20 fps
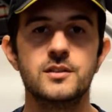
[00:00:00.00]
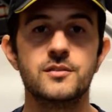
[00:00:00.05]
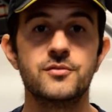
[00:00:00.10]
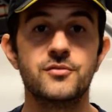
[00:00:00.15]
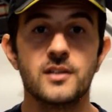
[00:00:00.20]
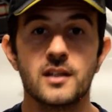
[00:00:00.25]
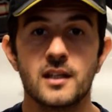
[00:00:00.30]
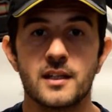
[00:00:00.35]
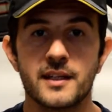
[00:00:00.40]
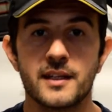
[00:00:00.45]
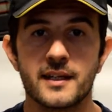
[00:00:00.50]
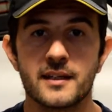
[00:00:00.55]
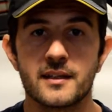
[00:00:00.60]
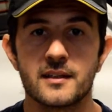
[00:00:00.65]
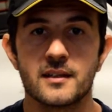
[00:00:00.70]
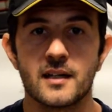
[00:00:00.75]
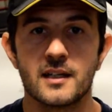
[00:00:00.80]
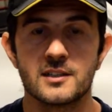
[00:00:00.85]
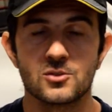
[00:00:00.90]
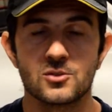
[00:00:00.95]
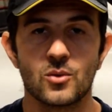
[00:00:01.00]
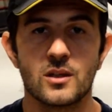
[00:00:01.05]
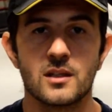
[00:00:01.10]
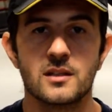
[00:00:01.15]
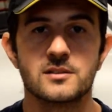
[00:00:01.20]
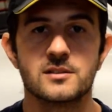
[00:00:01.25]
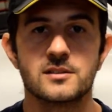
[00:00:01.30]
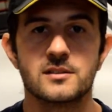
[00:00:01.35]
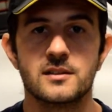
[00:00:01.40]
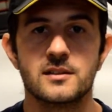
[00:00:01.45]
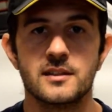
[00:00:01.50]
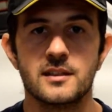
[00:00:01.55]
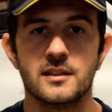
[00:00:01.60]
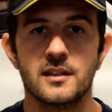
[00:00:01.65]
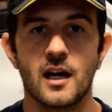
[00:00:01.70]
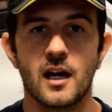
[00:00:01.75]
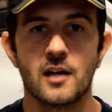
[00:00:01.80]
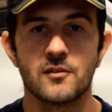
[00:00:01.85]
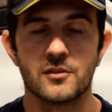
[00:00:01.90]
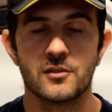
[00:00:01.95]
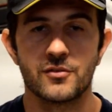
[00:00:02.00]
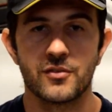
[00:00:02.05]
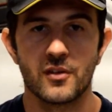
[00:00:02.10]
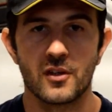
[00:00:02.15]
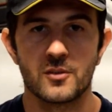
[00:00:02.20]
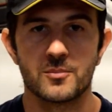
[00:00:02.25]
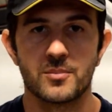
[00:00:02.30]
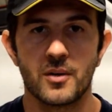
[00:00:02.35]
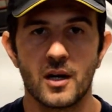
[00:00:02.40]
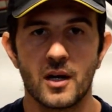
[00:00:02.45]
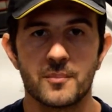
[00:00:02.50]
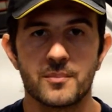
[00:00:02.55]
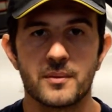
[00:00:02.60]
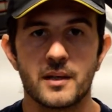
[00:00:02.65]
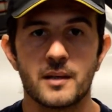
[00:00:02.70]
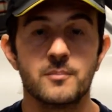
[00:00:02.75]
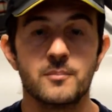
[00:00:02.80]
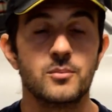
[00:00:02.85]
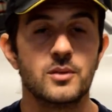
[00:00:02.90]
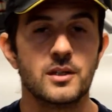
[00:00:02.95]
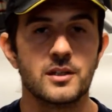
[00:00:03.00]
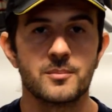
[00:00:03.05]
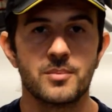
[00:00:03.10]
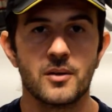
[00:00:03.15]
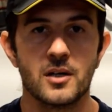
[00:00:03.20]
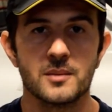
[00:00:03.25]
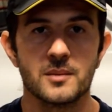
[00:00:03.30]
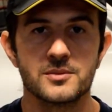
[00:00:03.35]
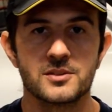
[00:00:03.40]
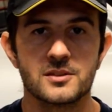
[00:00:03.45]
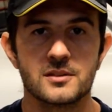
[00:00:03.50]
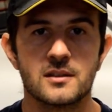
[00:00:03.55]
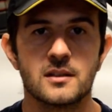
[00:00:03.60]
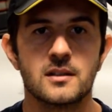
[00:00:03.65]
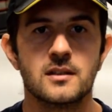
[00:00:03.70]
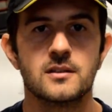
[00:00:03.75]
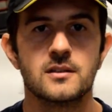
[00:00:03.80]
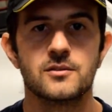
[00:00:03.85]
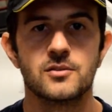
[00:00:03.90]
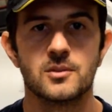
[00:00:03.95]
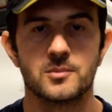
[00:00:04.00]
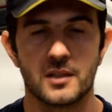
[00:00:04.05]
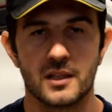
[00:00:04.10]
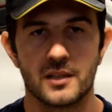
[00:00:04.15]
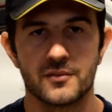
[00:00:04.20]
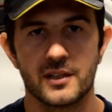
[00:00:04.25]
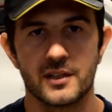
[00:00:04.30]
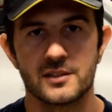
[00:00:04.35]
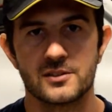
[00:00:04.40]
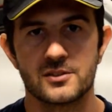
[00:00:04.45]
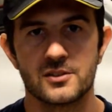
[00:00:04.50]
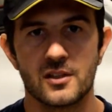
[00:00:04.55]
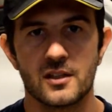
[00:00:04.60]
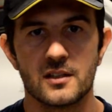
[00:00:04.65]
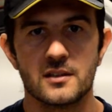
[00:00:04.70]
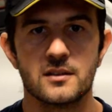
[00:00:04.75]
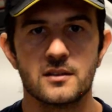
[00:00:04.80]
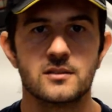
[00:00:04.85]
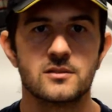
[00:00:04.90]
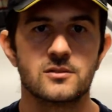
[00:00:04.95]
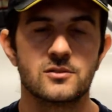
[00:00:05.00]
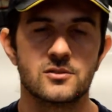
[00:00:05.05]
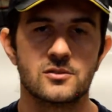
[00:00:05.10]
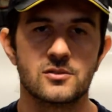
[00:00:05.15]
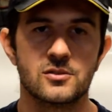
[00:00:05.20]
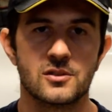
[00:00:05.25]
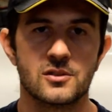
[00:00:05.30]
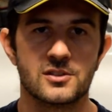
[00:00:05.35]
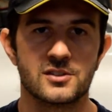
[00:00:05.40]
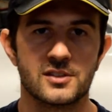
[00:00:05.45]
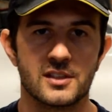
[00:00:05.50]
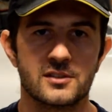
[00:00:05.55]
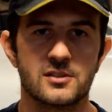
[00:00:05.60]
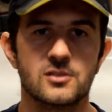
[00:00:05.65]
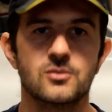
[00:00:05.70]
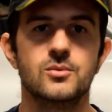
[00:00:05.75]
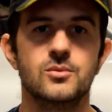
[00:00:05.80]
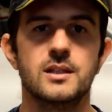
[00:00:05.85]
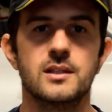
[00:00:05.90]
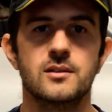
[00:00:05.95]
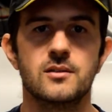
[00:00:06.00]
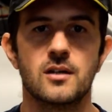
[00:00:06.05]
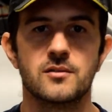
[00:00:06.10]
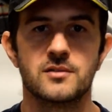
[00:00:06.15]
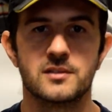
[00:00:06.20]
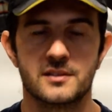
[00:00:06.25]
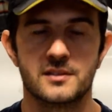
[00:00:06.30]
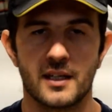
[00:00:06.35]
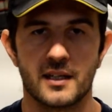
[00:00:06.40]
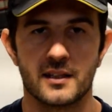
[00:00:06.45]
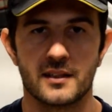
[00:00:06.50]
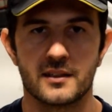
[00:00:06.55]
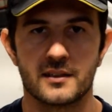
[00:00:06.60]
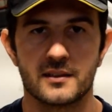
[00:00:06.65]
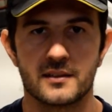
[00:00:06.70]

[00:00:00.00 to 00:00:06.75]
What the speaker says: the filler neck as well as the overflow pipe and breather pipes from the left hand side to the centre rear of the tank.